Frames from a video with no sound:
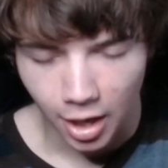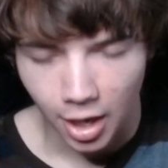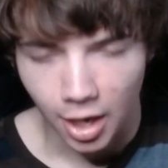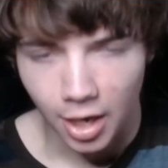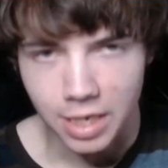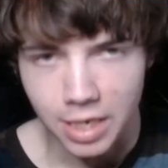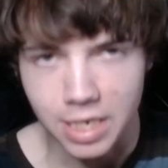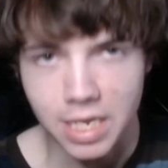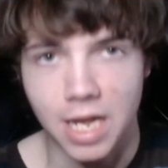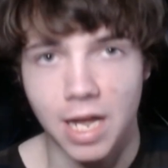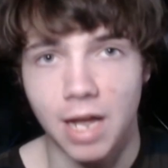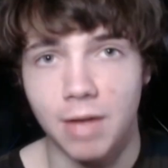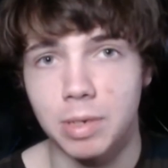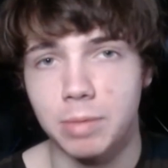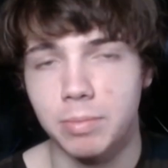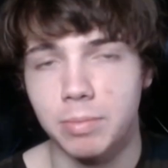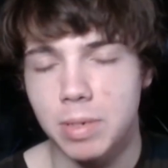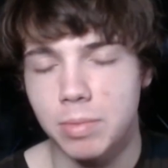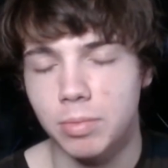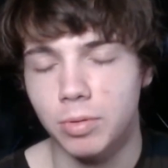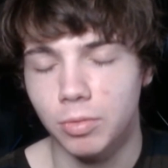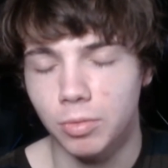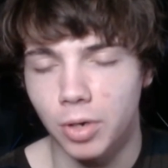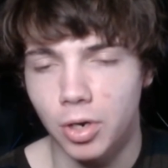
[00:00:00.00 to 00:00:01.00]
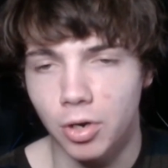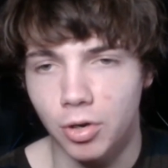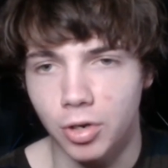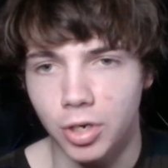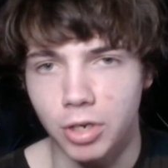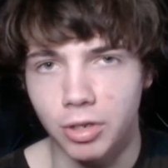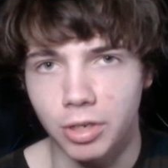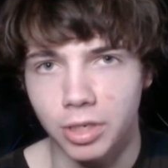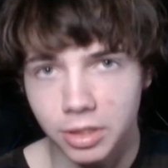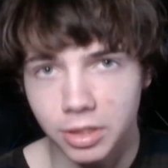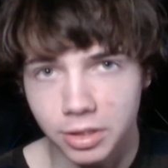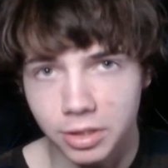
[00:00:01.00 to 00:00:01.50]
Yeah, I mean, people would
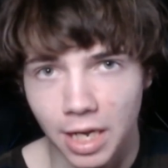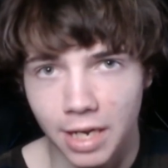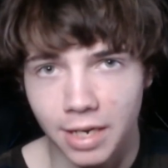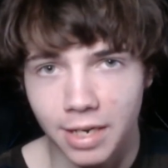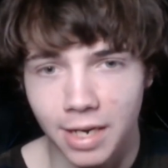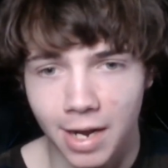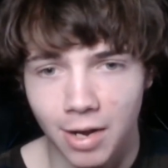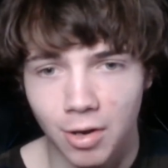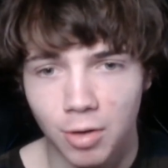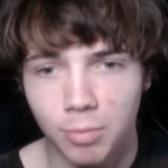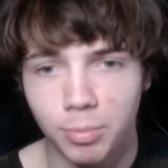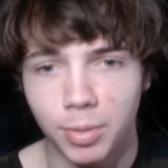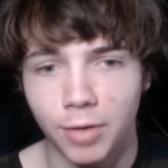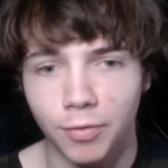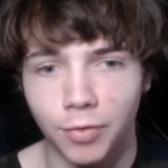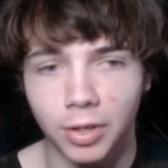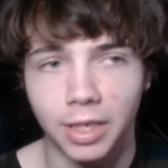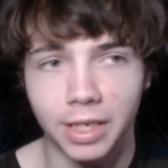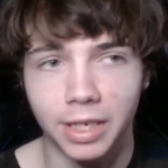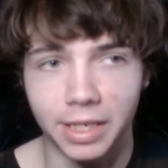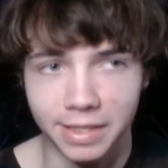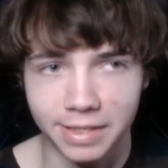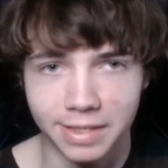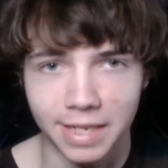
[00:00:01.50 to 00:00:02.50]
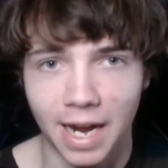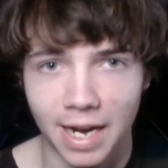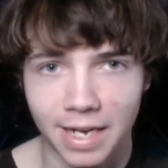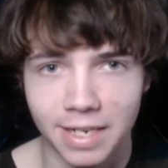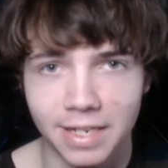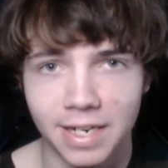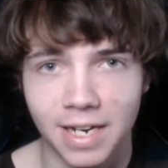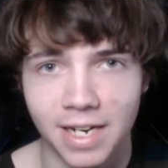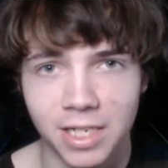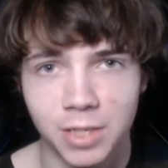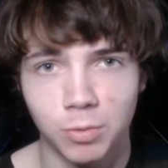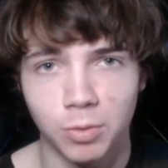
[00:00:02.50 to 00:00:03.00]
argue that it's dead now, but if it like
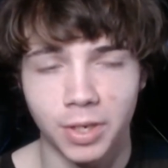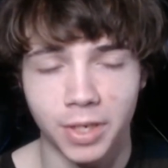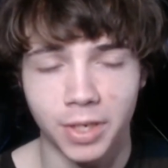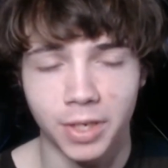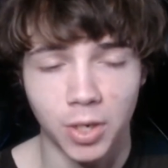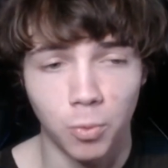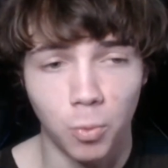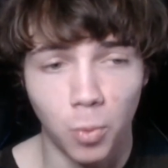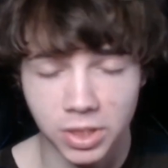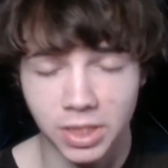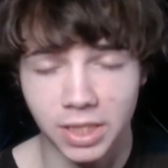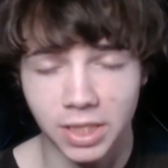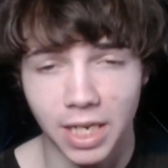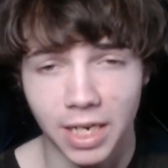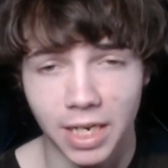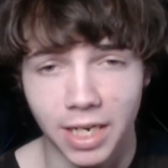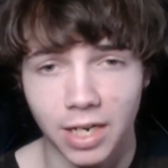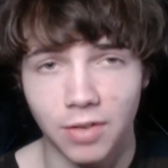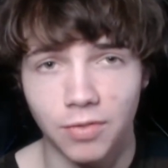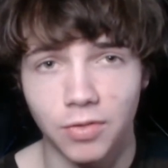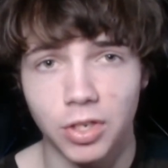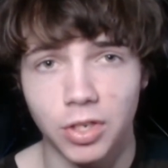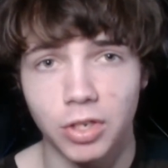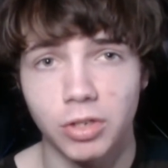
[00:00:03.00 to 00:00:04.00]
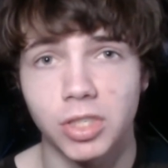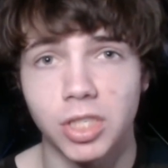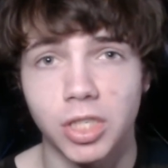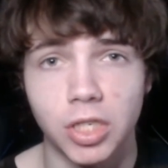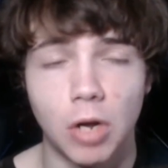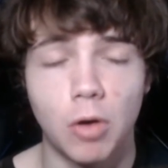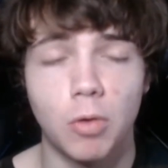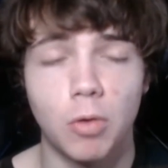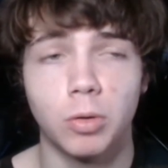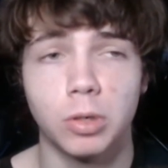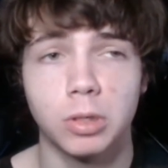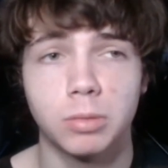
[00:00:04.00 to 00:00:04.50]
died to where like it wasn't getting any views
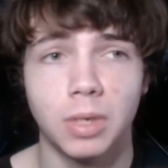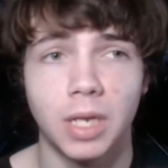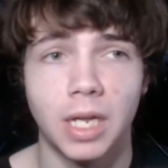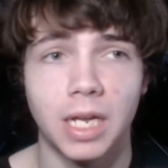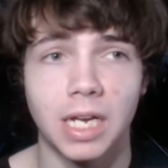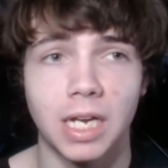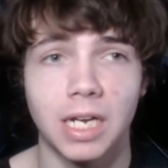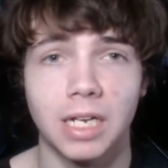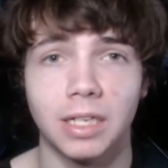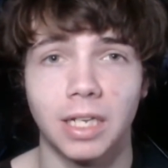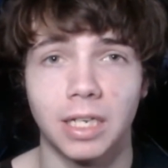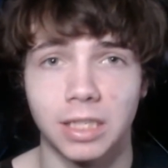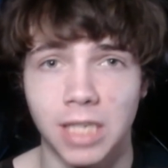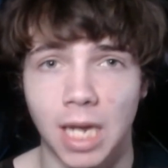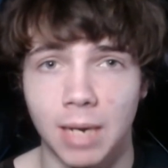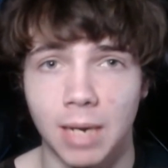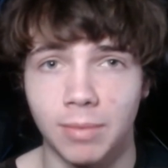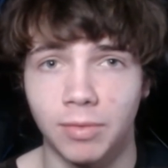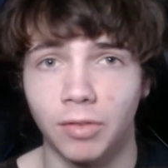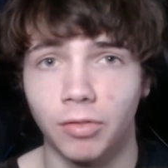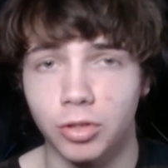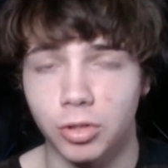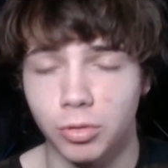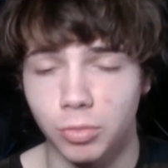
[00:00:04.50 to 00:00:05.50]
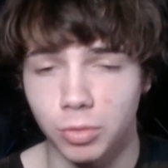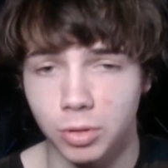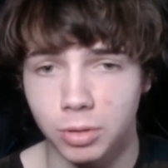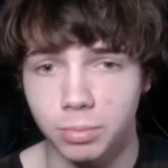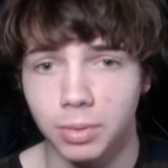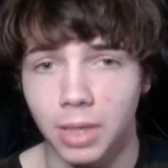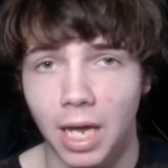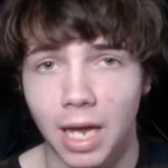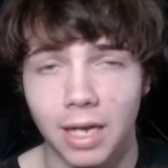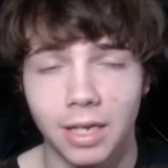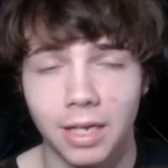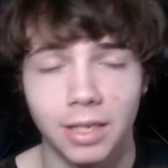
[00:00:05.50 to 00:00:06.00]
and no one was playing it and like top 500 was
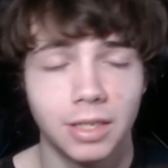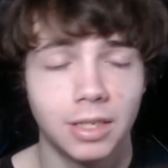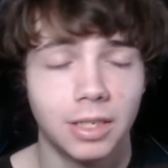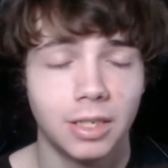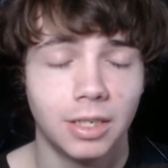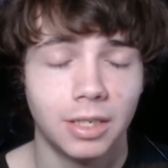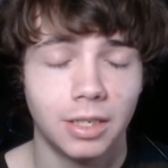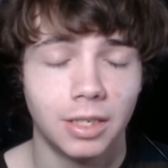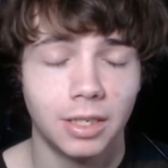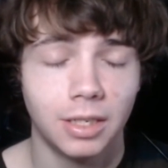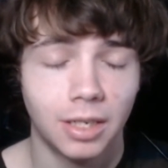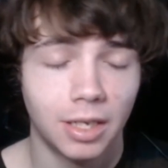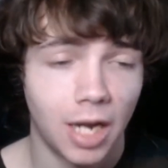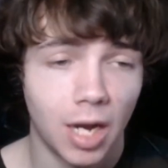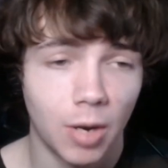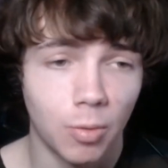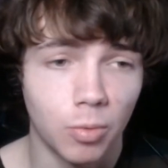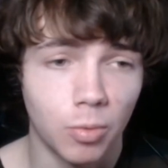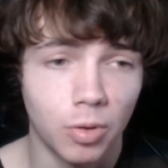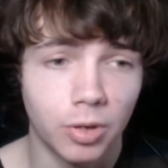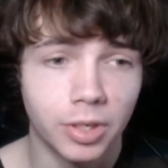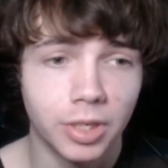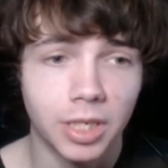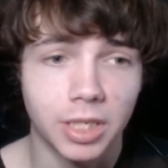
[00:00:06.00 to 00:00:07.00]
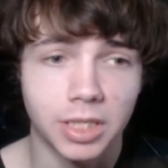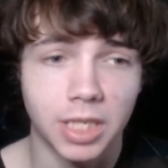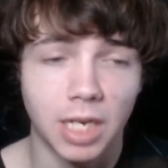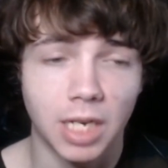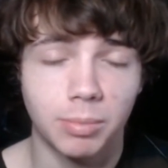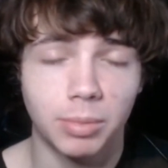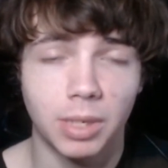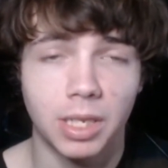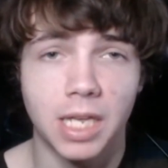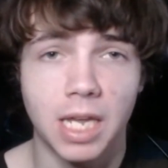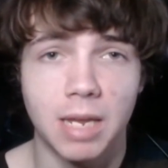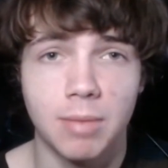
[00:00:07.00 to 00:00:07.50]
plat, I would, because
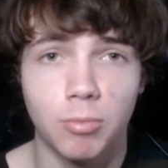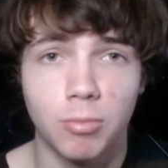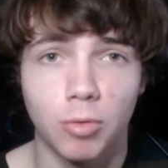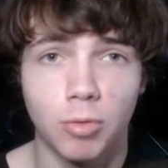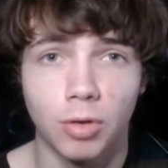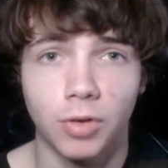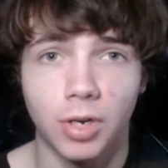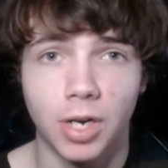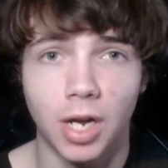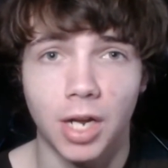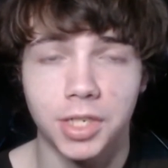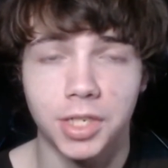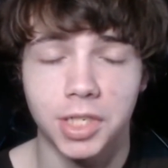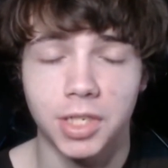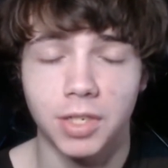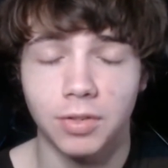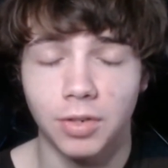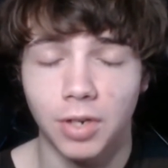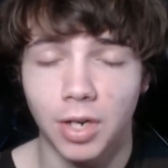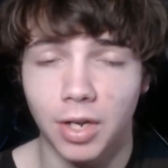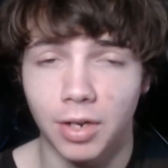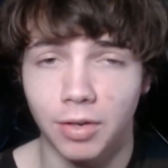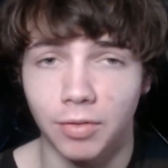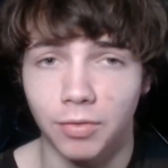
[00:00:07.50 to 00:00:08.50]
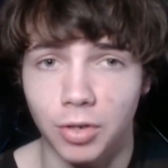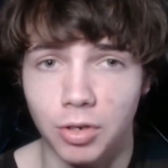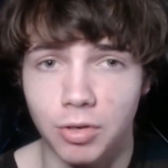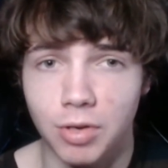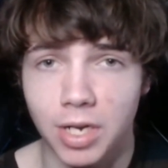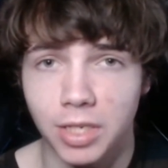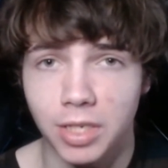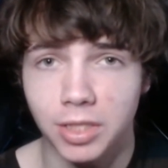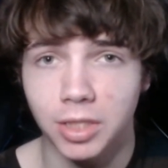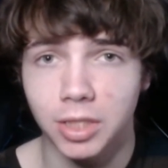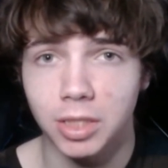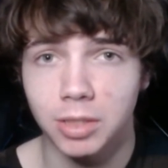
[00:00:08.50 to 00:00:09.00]
I play the game more for content and for
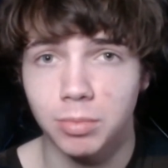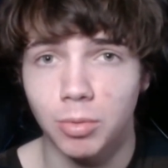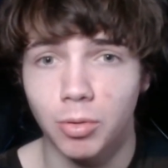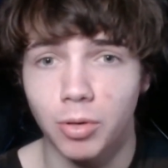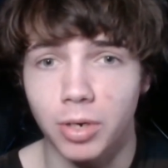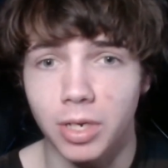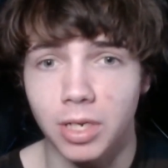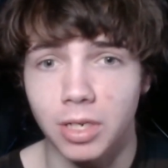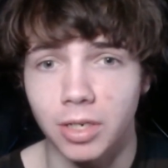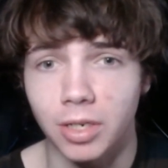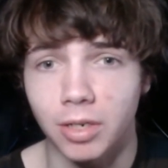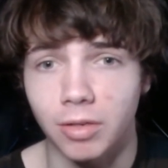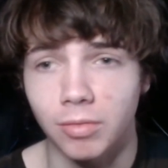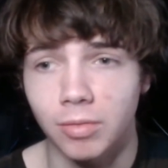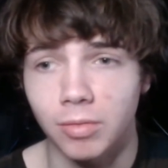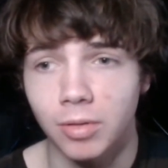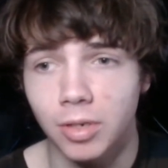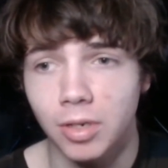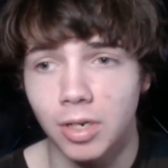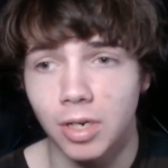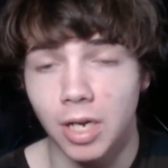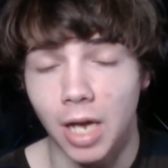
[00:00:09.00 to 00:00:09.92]
you guys at this point, you know.